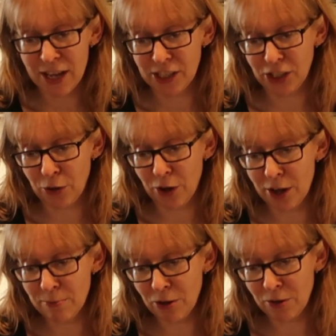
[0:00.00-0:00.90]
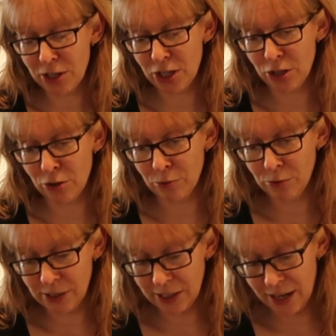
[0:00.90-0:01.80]
So I'm going to
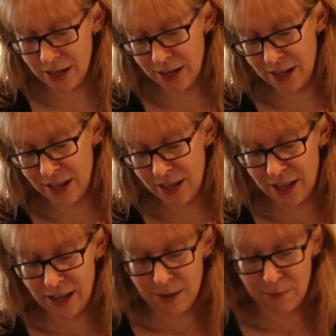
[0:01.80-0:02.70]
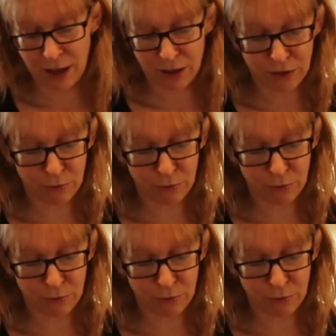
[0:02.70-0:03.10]
use about